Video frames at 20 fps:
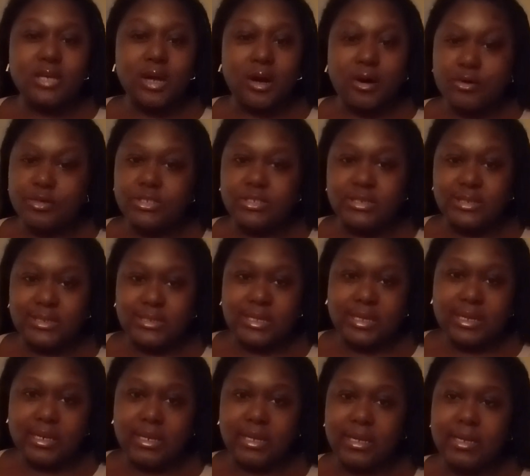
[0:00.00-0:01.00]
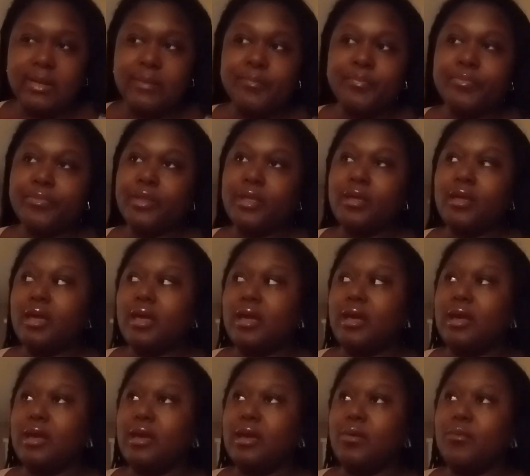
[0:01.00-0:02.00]
to Ocean City
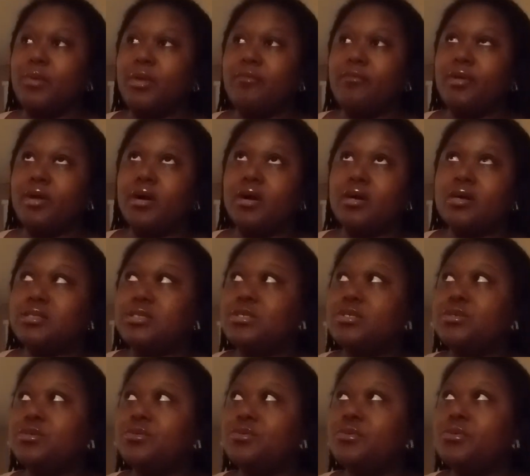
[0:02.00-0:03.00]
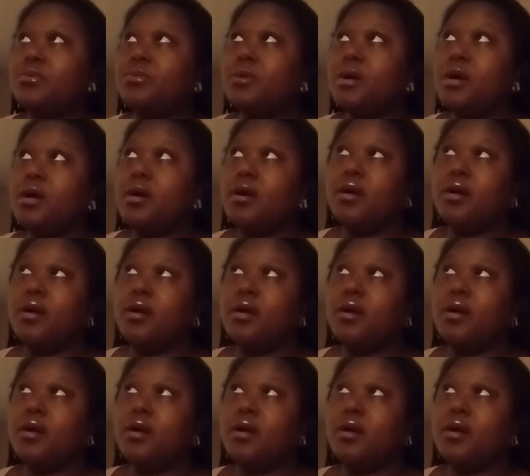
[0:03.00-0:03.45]
and we've gone to